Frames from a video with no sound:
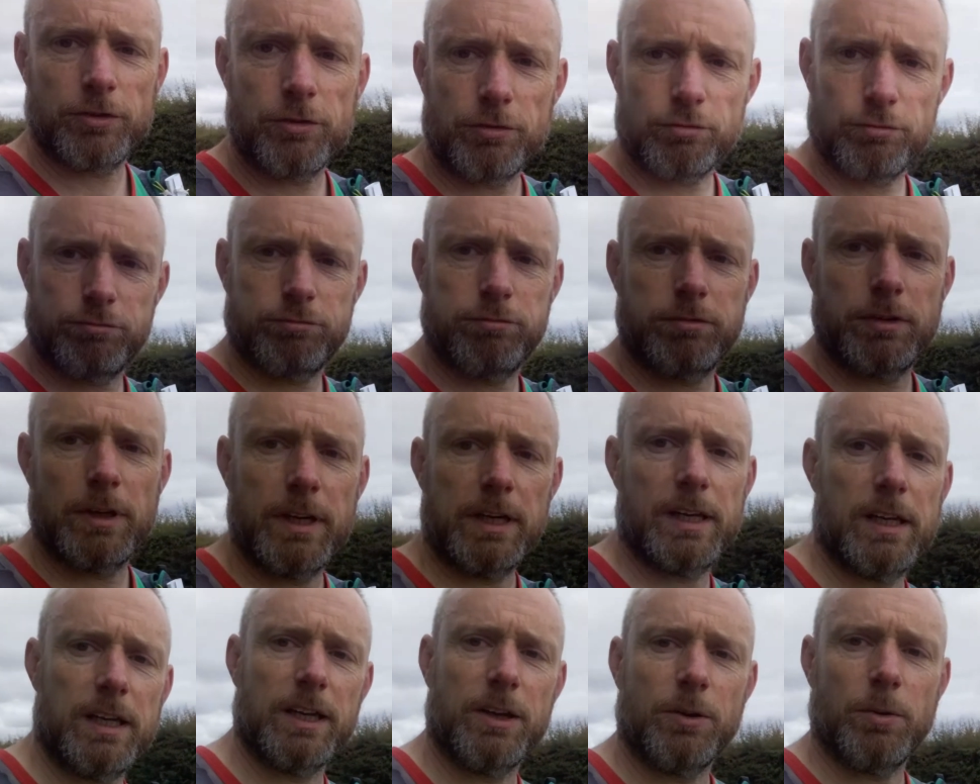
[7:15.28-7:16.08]

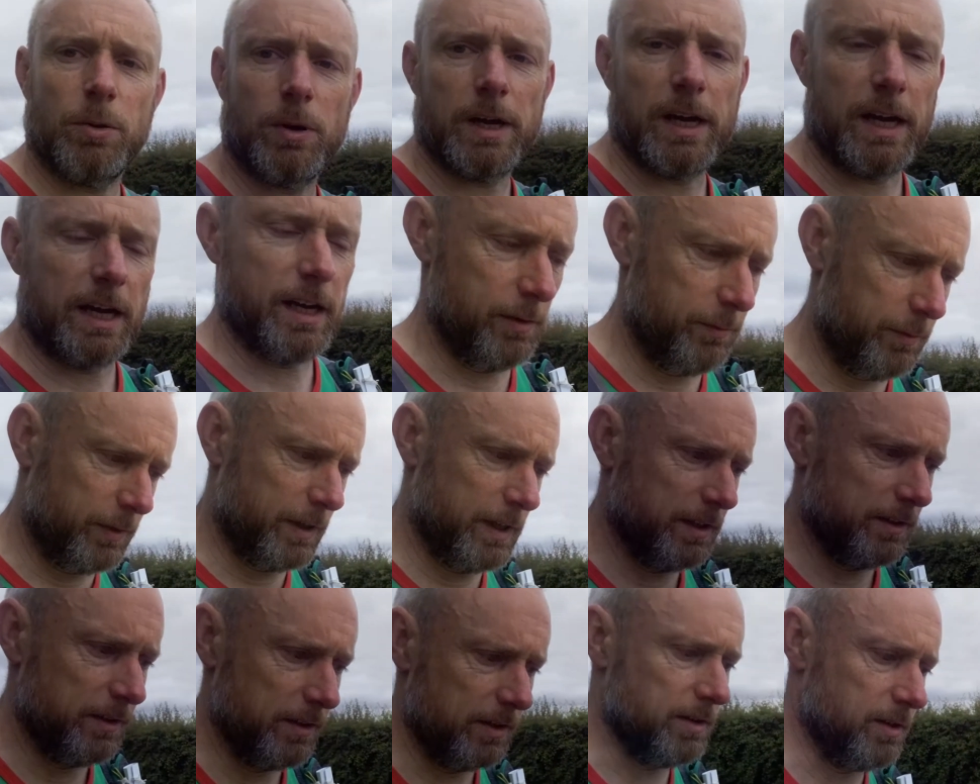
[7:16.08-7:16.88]
really quite heavy
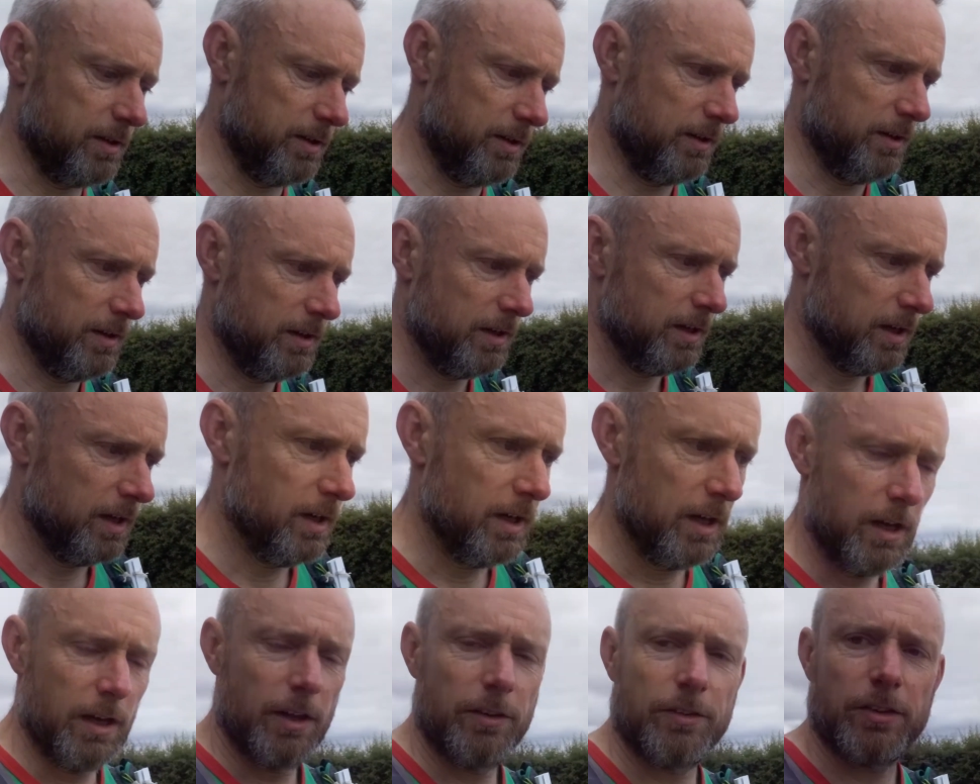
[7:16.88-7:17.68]
in
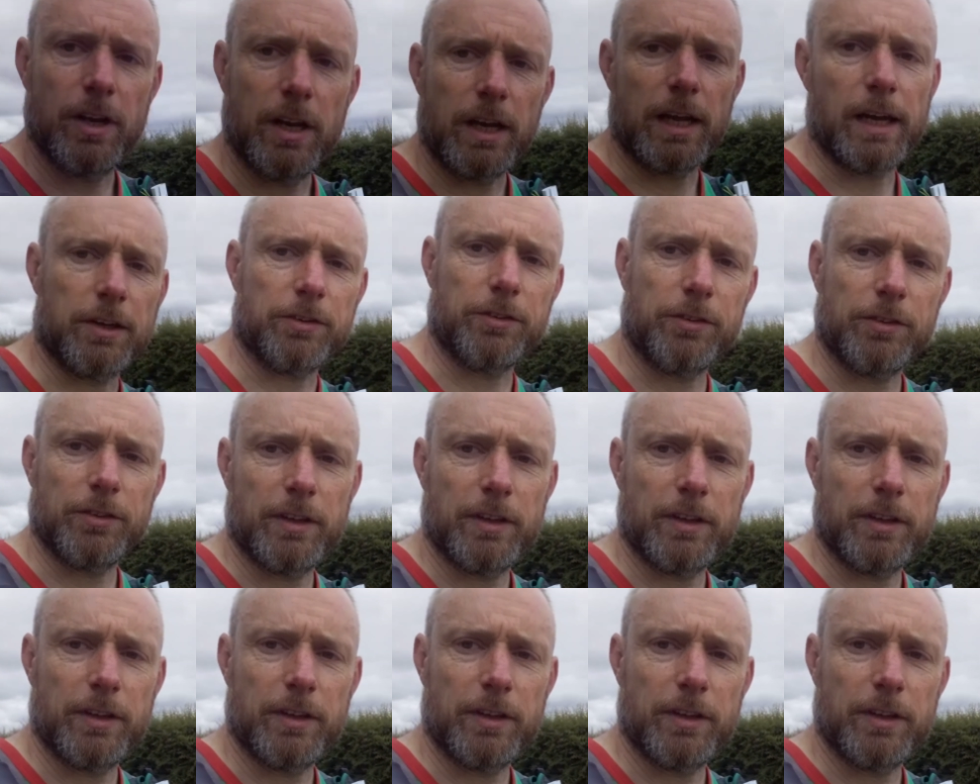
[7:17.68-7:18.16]
the legs and the